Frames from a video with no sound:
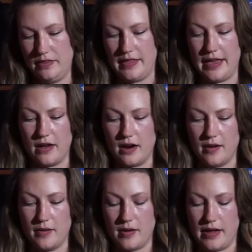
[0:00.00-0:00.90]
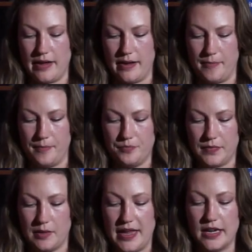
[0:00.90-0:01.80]
They are
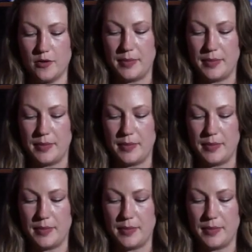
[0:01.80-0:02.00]
made of a